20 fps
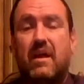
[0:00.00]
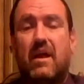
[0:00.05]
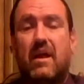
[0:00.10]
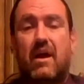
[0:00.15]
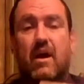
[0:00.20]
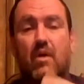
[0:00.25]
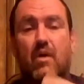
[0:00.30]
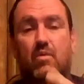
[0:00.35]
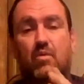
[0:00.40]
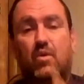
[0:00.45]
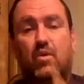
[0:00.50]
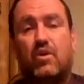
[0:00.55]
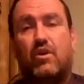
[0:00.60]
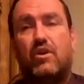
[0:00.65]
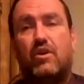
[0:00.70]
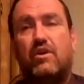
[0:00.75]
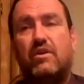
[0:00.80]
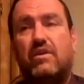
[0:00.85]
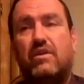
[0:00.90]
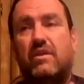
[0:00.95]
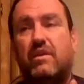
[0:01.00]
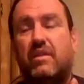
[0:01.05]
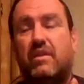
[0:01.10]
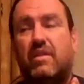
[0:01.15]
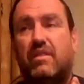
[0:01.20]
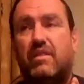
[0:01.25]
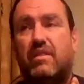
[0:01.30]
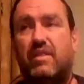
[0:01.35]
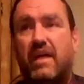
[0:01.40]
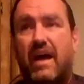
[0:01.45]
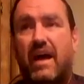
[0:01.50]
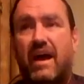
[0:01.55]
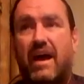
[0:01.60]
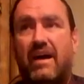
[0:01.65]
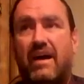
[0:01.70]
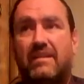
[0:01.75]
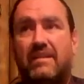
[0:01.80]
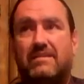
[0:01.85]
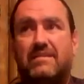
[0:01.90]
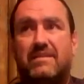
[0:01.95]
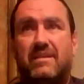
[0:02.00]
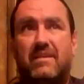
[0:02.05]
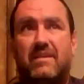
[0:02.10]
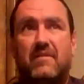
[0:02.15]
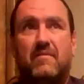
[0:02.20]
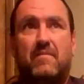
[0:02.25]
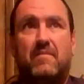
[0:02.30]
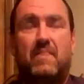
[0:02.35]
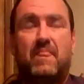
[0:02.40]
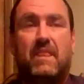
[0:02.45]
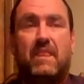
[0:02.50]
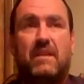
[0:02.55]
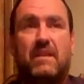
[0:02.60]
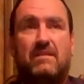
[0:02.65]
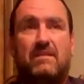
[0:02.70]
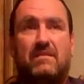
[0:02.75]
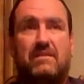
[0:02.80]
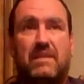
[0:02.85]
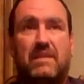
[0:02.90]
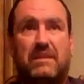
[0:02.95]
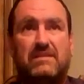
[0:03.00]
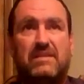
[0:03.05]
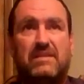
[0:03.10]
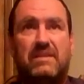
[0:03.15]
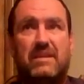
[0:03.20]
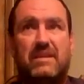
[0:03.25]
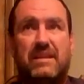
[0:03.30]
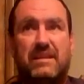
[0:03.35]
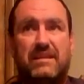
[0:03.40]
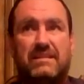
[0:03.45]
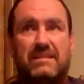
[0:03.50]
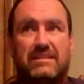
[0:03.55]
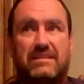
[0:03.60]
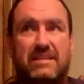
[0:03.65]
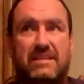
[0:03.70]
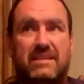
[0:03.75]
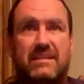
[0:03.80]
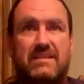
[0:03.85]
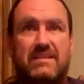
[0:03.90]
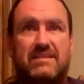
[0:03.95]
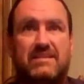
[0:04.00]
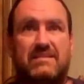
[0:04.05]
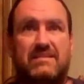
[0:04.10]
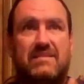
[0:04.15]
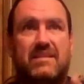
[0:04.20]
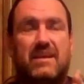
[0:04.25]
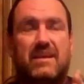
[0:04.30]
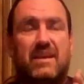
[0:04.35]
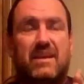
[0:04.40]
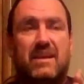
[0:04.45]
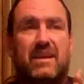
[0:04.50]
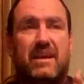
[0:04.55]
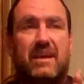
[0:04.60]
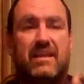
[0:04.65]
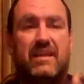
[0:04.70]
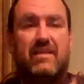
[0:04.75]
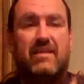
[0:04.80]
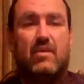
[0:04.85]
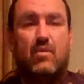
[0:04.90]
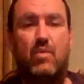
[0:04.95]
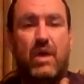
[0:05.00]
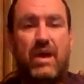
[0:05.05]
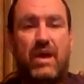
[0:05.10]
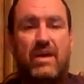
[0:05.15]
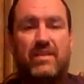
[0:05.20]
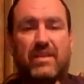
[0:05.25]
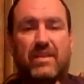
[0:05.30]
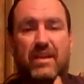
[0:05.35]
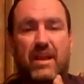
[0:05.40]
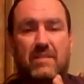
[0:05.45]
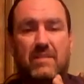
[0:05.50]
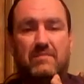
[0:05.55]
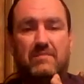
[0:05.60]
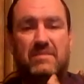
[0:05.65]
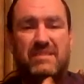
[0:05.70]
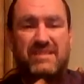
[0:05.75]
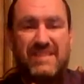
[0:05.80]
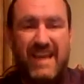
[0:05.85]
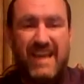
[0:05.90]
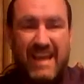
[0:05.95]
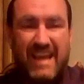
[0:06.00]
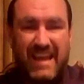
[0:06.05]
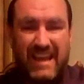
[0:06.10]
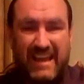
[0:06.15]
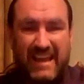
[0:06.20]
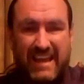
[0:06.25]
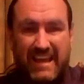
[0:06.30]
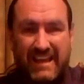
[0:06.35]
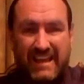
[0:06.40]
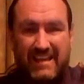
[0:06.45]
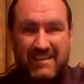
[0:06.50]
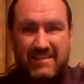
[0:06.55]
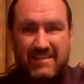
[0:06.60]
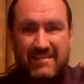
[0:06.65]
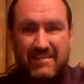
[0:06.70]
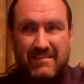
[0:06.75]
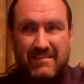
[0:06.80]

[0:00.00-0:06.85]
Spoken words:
a word that doesn't exist in the way that I'm saying it,